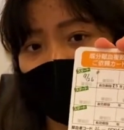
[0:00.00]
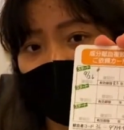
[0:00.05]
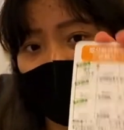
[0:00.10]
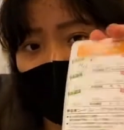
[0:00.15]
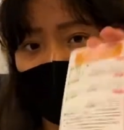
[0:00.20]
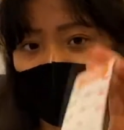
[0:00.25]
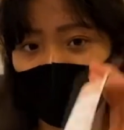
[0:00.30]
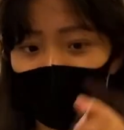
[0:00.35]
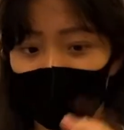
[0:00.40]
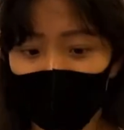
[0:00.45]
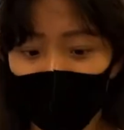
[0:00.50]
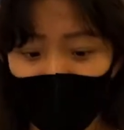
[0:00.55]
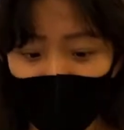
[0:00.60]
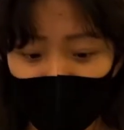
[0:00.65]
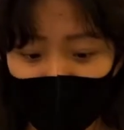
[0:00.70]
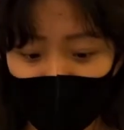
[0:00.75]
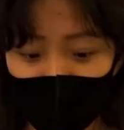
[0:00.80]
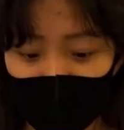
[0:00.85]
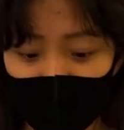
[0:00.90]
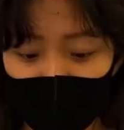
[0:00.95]

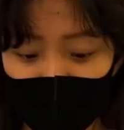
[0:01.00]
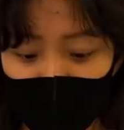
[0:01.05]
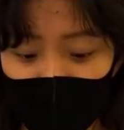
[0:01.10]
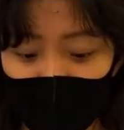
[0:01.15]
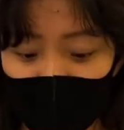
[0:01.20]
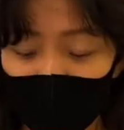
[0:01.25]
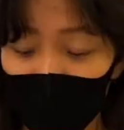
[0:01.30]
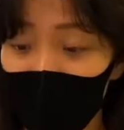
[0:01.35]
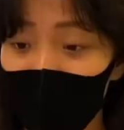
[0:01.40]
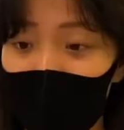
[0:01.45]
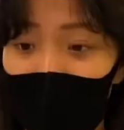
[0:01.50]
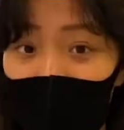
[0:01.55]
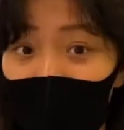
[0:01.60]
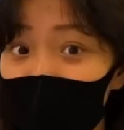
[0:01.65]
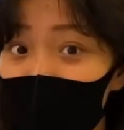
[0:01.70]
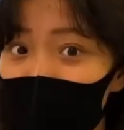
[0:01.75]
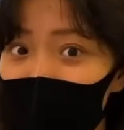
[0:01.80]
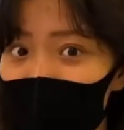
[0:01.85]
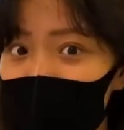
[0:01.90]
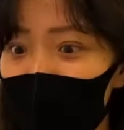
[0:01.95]
So I'm
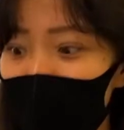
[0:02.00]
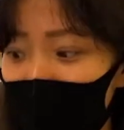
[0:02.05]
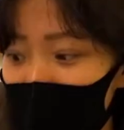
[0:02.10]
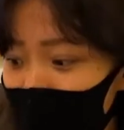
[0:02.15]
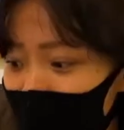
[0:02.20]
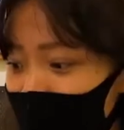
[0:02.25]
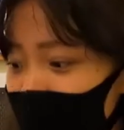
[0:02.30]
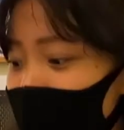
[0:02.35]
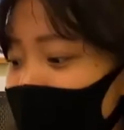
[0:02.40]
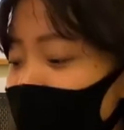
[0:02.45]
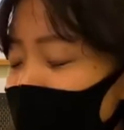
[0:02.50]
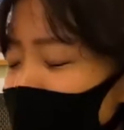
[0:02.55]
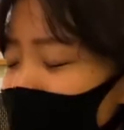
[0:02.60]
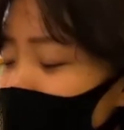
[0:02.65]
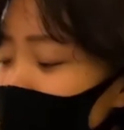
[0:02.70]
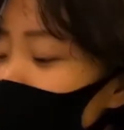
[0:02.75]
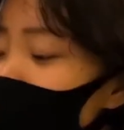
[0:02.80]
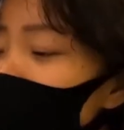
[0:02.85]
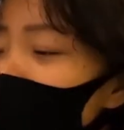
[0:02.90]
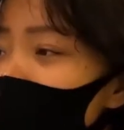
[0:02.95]
looking forward to it
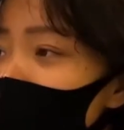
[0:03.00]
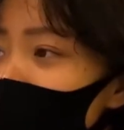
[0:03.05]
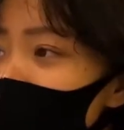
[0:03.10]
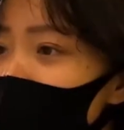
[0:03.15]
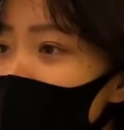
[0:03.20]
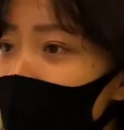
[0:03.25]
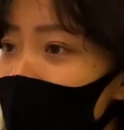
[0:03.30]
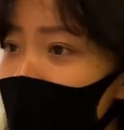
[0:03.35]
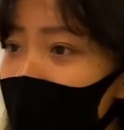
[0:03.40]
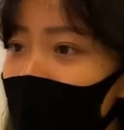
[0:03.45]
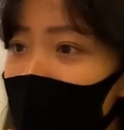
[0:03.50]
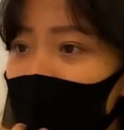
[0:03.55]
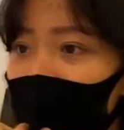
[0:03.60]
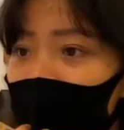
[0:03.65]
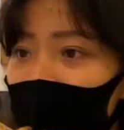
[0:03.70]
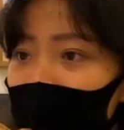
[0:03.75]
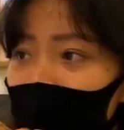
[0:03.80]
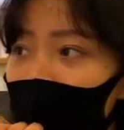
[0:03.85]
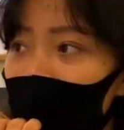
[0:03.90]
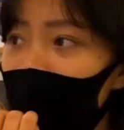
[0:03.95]
because
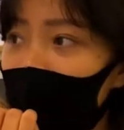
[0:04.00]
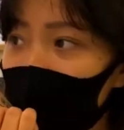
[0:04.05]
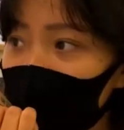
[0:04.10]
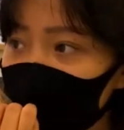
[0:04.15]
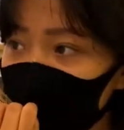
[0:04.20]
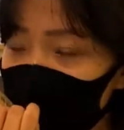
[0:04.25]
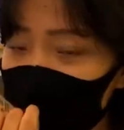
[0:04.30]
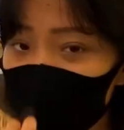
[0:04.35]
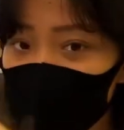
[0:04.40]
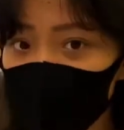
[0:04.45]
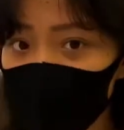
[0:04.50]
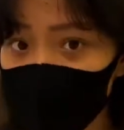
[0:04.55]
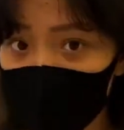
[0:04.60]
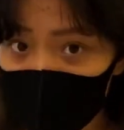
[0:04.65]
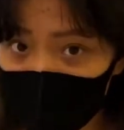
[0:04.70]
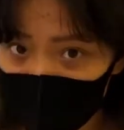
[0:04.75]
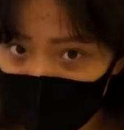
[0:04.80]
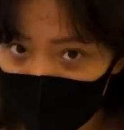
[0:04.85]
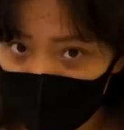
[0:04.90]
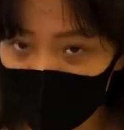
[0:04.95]
I like
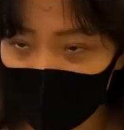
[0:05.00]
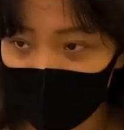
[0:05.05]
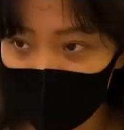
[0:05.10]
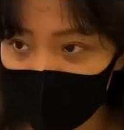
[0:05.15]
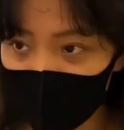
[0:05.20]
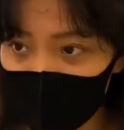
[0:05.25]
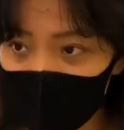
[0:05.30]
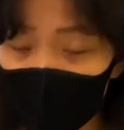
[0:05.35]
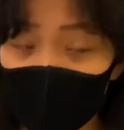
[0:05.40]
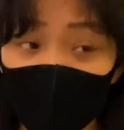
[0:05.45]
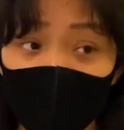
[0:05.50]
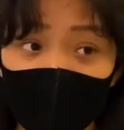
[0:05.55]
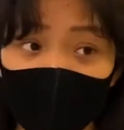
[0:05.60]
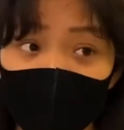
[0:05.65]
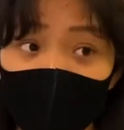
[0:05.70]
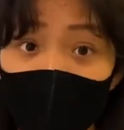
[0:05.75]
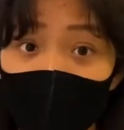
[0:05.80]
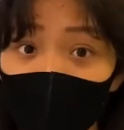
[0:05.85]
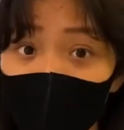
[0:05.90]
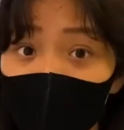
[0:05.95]
donating blood. It's very
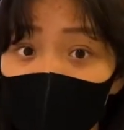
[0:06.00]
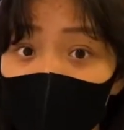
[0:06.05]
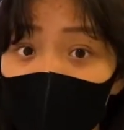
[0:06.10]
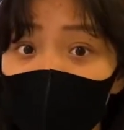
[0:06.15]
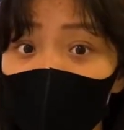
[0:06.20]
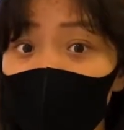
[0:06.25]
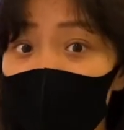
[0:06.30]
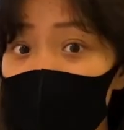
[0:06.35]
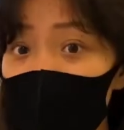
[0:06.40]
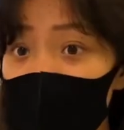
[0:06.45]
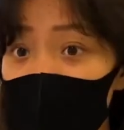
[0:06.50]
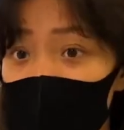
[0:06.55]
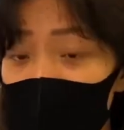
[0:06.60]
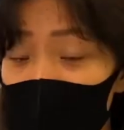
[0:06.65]
healthy for